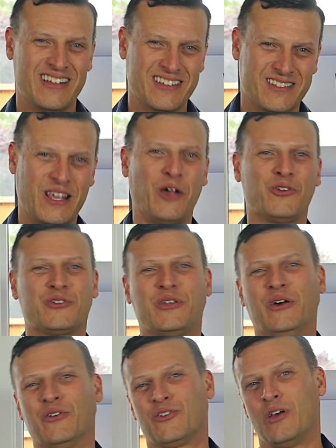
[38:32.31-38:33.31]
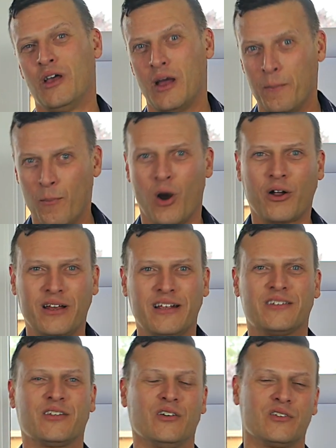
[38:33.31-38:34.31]
sales skills,
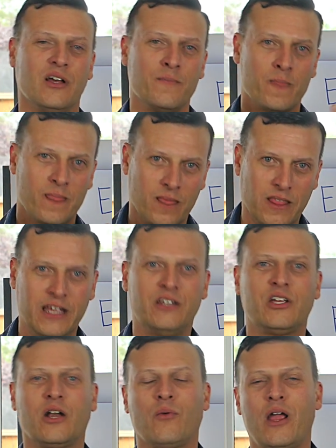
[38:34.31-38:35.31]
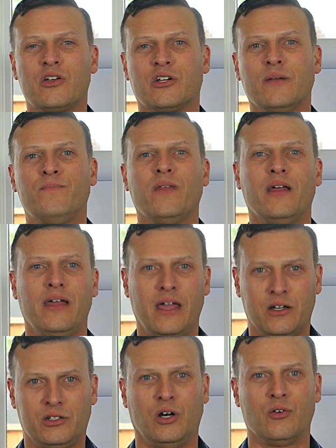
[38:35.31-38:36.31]
marketing skills, lead generation,
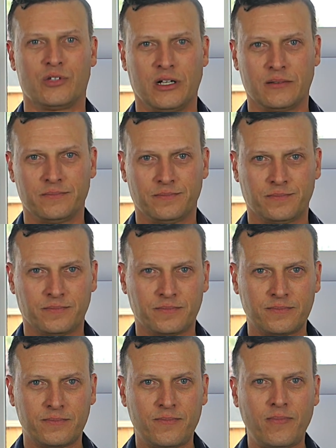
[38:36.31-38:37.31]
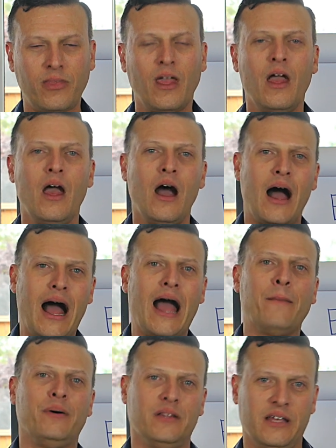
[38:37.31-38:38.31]
and closing.
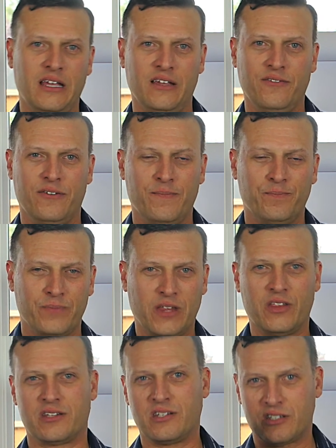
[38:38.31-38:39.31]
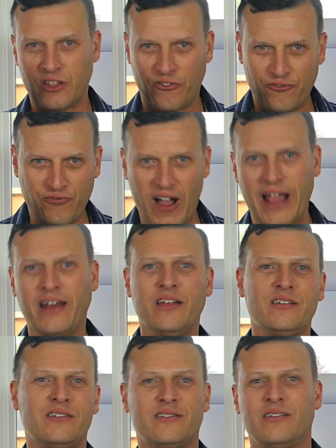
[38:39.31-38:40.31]
I believe that this is the
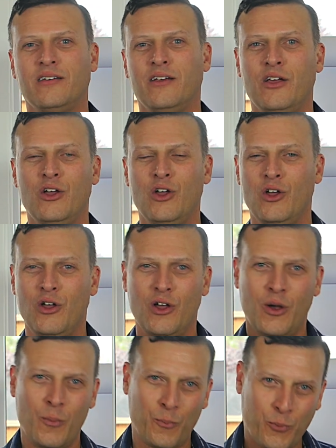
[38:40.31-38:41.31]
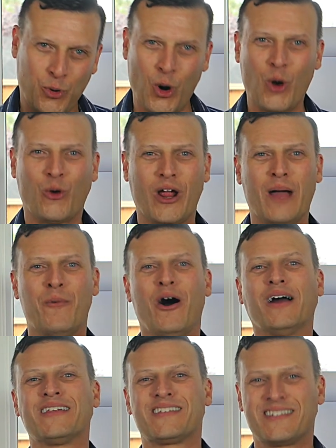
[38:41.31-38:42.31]
finest program
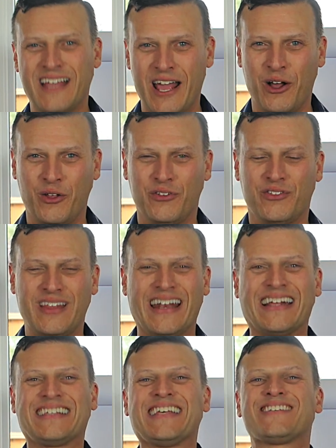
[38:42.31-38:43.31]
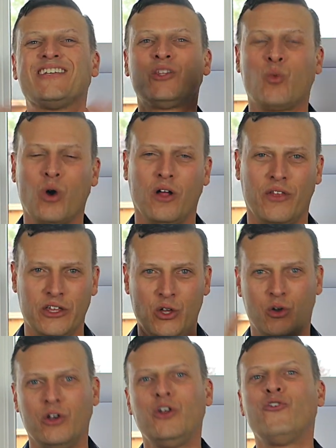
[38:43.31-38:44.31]
on sales that exists in the world that
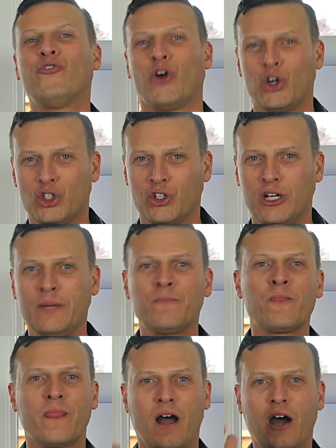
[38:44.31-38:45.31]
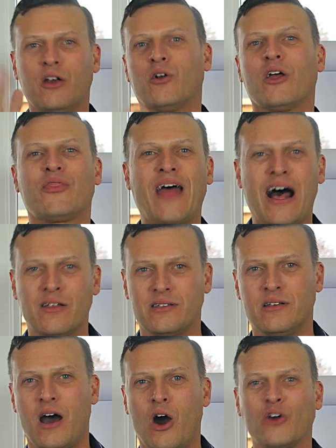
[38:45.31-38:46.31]
you can do virtually under
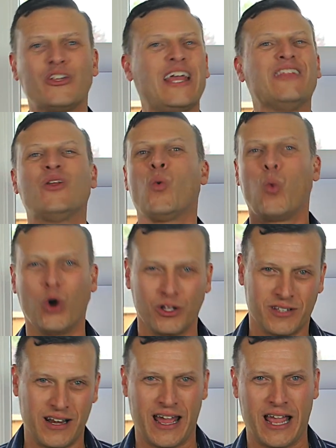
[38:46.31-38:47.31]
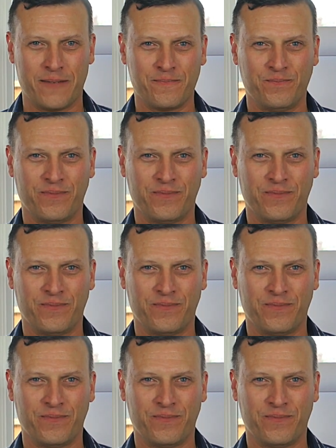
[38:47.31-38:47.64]
$1,000 in the world today.